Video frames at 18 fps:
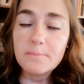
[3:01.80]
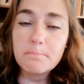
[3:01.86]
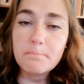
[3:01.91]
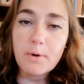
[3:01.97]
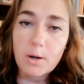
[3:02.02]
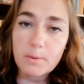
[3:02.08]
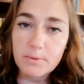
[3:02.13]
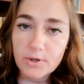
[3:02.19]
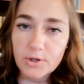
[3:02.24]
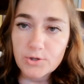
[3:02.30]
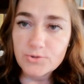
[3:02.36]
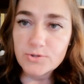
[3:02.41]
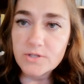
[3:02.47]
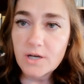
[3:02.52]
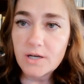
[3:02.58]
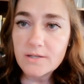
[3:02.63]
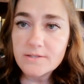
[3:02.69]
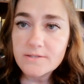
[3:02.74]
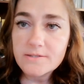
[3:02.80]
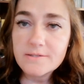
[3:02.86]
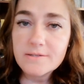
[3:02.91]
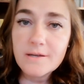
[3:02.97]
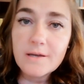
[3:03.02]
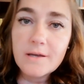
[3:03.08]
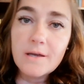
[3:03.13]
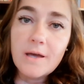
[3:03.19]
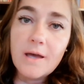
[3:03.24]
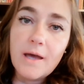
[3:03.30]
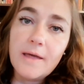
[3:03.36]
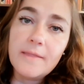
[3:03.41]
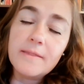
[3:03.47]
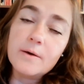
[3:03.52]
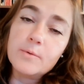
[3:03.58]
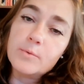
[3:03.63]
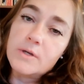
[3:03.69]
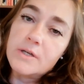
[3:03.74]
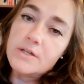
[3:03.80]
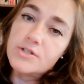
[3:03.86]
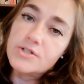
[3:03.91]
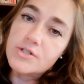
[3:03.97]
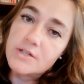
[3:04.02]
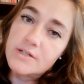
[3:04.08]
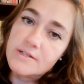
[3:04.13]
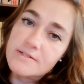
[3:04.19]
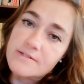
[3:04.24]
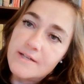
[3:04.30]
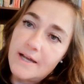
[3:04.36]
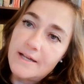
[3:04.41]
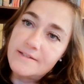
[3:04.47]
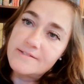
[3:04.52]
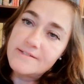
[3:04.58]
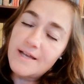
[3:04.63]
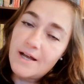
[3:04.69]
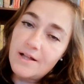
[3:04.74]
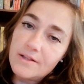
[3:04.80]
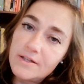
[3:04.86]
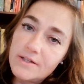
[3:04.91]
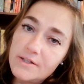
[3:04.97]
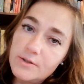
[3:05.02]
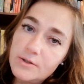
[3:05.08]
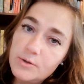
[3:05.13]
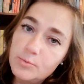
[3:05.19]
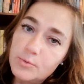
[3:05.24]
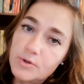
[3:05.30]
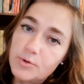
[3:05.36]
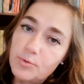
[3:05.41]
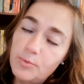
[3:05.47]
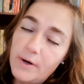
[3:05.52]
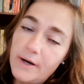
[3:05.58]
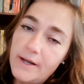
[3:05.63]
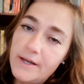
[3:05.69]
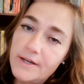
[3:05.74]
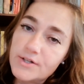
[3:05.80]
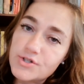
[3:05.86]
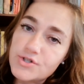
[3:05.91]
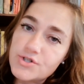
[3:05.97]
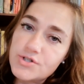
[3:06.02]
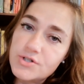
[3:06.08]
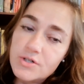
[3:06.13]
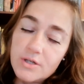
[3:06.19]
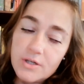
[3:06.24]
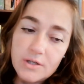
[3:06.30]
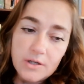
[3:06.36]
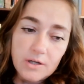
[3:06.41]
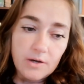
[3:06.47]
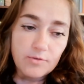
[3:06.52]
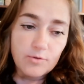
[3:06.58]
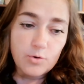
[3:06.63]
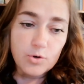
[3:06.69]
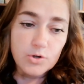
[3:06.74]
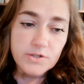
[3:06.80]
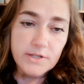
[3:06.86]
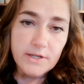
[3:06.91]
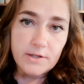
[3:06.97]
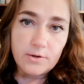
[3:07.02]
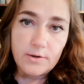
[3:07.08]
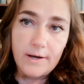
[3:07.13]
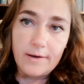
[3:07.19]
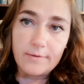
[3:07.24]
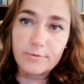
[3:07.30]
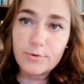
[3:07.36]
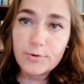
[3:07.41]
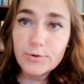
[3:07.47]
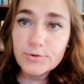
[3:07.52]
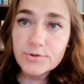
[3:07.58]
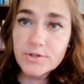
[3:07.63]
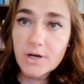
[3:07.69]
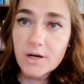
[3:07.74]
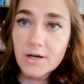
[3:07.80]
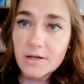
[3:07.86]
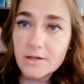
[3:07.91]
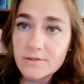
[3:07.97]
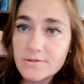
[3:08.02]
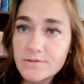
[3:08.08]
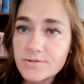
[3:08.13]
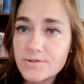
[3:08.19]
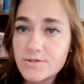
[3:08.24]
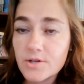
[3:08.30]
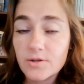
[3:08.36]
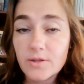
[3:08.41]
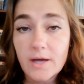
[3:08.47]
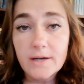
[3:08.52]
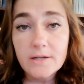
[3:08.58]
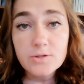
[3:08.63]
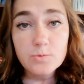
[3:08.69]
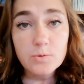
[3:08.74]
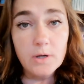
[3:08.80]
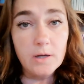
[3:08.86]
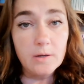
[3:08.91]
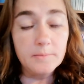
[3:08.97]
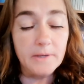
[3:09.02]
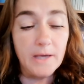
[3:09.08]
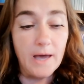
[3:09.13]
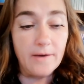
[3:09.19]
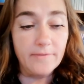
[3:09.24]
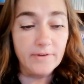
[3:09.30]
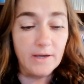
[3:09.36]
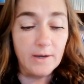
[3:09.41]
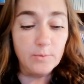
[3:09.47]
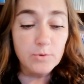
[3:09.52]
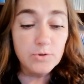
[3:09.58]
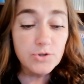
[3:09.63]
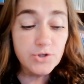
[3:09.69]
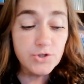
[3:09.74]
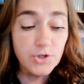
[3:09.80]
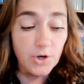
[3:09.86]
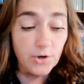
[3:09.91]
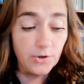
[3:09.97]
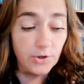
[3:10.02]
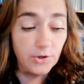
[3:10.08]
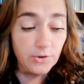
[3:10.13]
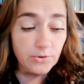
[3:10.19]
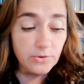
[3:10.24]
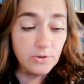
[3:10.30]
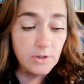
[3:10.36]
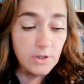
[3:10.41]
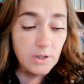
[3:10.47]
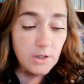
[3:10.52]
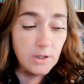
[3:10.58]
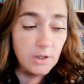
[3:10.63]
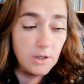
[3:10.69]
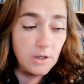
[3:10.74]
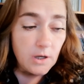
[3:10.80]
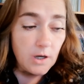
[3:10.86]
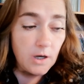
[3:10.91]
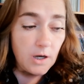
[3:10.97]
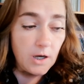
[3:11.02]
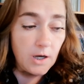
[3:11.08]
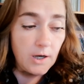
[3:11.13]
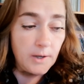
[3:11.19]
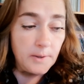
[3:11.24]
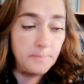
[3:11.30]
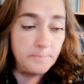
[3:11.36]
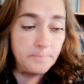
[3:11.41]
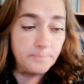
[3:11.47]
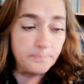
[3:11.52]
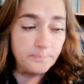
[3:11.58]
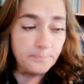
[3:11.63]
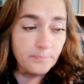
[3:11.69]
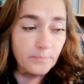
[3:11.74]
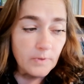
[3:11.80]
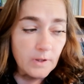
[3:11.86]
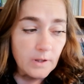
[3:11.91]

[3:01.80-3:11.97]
barbecue sauce. And then we each get a side salad with ranch. Of course, I don't have croutons. So that is what I'll be having. I will show you. Um,